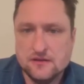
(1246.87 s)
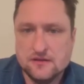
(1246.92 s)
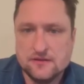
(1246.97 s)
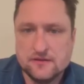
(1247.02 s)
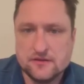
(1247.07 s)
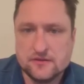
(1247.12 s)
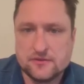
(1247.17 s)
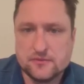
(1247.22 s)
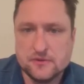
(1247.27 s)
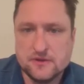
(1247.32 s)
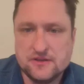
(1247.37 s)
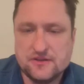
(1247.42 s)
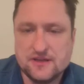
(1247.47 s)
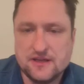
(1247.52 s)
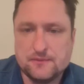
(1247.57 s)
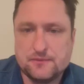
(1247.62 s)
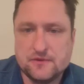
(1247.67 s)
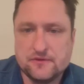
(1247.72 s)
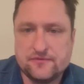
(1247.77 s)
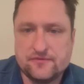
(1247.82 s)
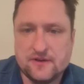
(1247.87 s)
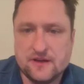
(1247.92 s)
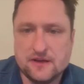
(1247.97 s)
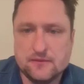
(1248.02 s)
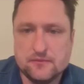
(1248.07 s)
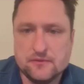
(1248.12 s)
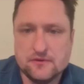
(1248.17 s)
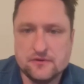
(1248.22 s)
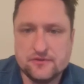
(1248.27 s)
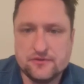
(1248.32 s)
The three types of
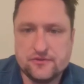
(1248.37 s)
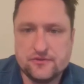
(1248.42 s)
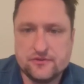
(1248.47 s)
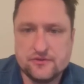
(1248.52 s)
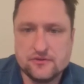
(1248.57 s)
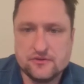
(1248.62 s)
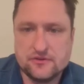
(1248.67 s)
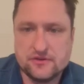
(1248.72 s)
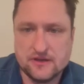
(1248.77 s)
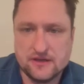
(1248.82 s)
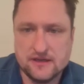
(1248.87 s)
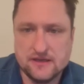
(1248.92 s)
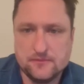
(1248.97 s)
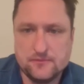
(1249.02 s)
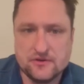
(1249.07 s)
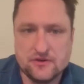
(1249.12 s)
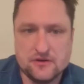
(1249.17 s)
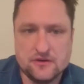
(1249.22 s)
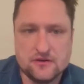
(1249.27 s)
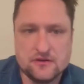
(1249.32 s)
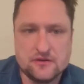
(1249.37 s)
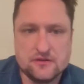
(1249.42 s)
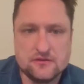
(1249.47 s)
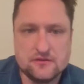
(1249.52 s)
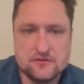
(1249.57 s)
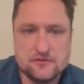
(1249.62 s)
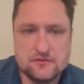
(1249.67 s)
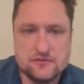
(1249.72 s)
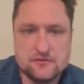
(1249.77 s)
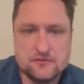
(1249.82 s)
fibers types are,
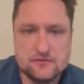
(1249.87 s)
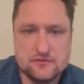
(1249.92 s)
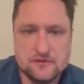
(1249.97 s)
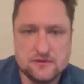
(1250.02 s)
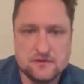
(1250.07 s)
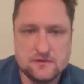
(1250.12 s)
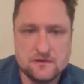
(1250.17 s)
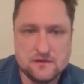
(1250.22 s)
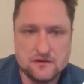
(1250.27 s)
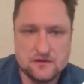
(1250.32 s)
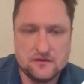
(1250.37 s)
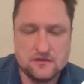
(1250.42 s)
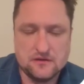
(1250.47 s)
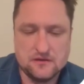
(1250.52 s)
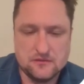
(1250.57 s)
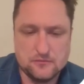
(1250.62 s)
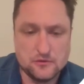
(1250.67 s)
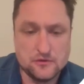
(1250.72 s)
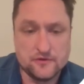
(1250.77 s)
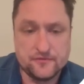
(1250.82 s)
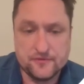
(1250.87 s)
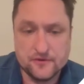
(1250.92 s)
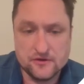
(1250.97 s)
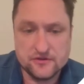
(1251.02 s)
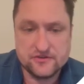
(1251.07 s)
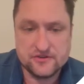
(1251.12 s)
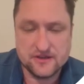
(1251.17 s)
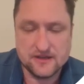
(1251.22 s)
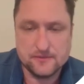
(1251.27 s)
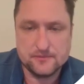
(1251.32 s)
the
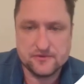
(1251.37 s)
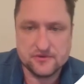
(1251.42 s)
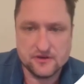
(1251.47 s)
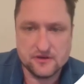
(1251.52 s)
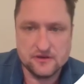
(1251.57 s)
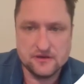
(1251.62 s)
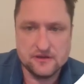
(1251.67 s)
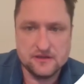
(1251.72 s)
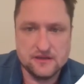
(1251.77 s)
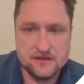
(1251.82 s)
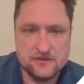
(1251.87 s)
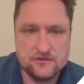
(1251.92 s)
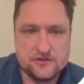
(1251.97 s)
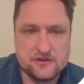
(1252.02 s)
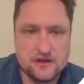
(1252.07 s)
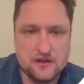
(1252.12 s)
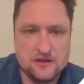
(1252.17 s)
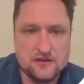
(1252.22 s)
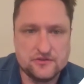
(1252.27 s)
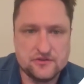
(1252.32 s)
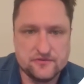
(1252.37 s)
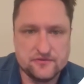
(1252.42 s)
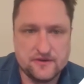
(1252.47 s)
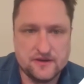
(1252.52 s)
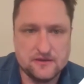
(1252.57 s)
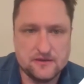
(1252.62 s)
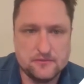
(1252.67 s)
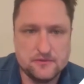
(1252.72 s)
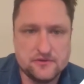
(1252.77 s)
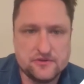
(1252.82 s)
first type, is collagen
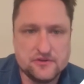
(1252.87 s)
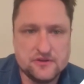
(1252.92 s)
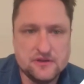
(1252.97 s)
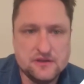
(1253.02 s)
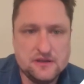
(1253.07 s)
fibers.